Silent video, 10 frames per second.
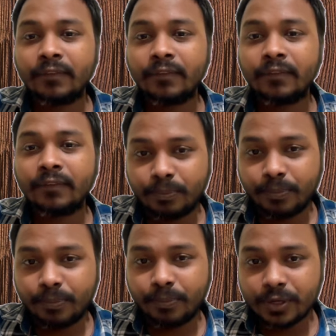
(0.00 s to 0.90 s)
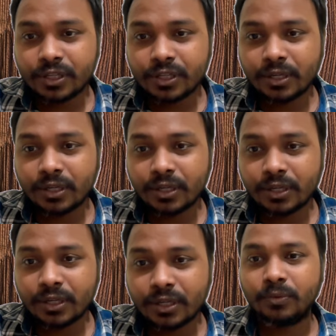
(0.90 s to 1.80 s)
and here
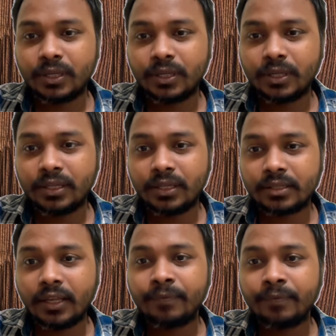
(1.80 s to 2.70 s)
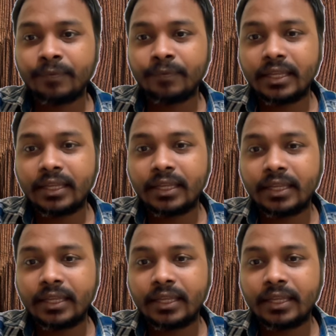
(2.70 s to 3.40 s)
black will go for the long castle.